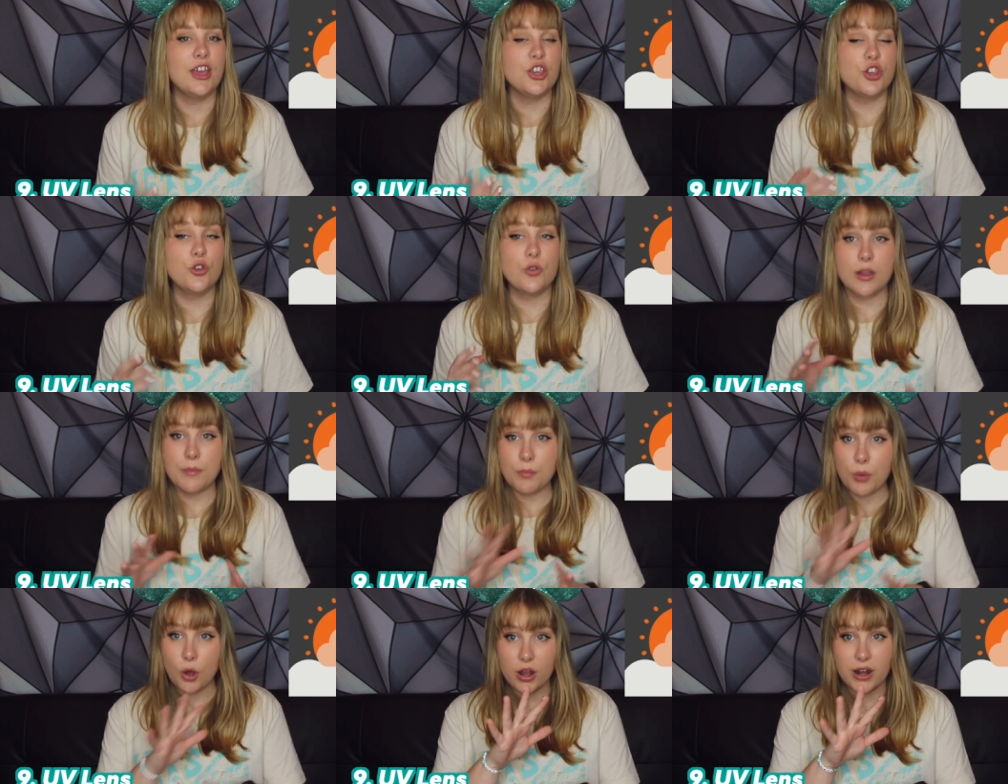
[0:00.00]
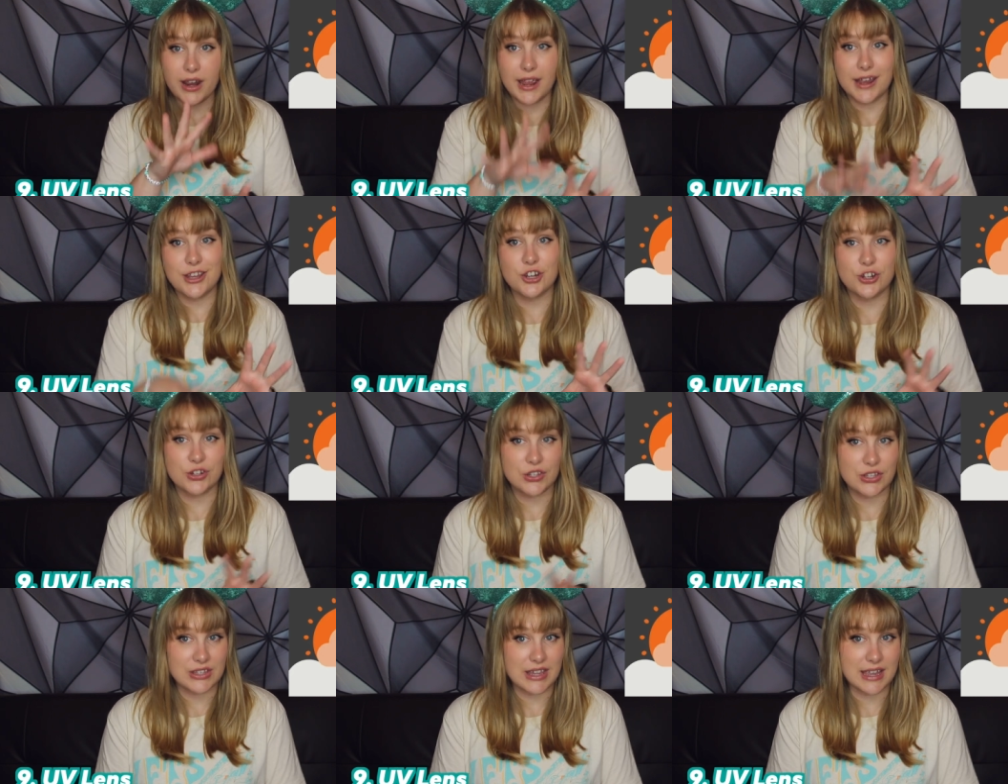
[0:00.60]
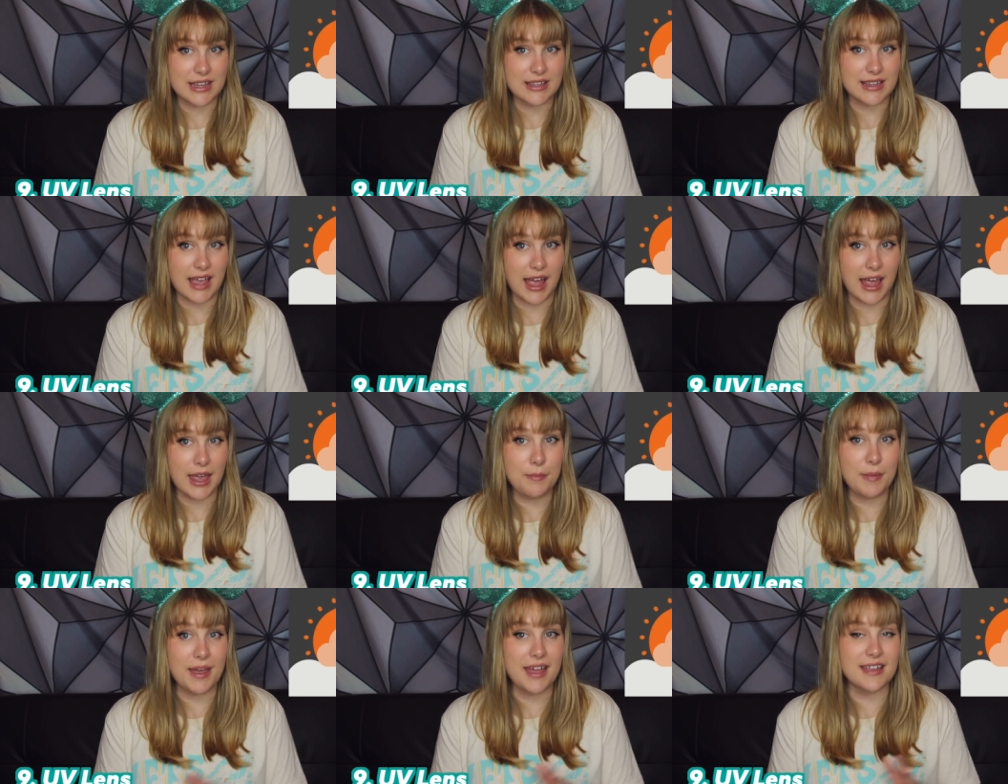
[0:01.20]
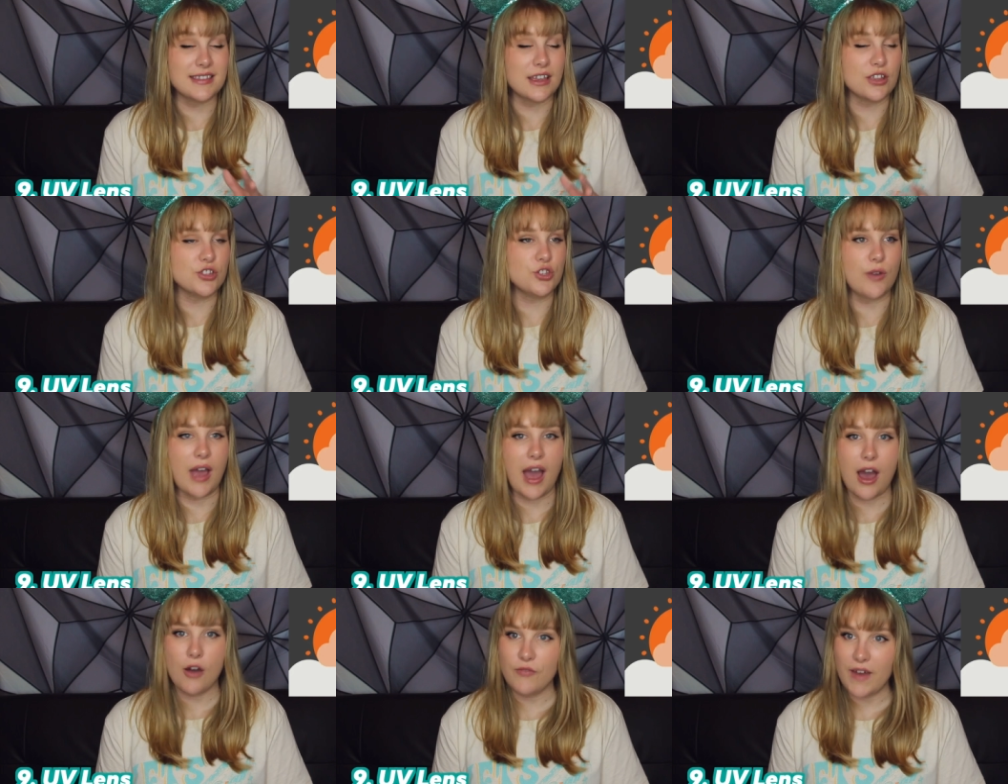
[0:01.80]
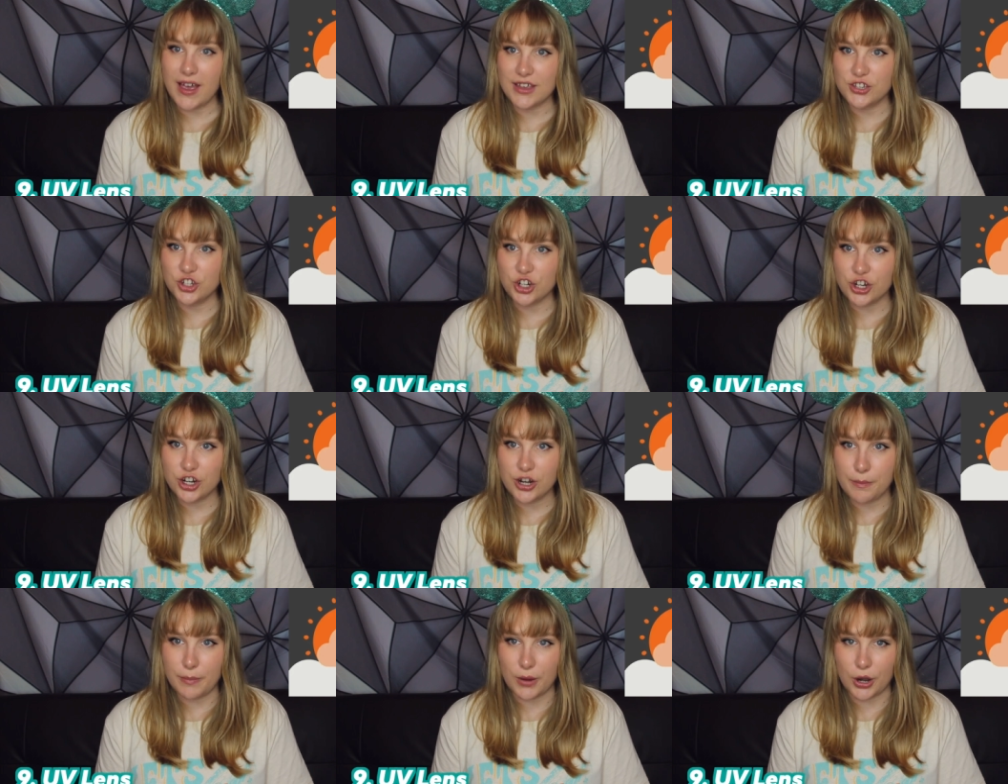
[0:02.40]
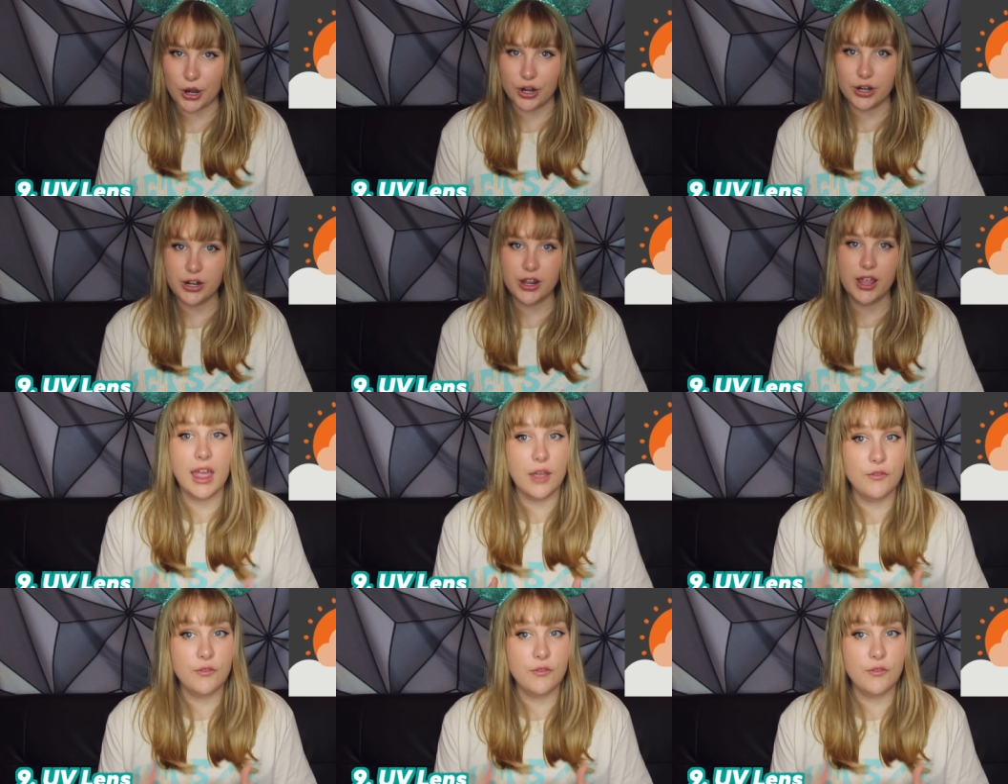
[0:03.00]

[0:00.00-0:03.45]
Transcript: You can put in your skin type. It tells you how fast you're gonna burn.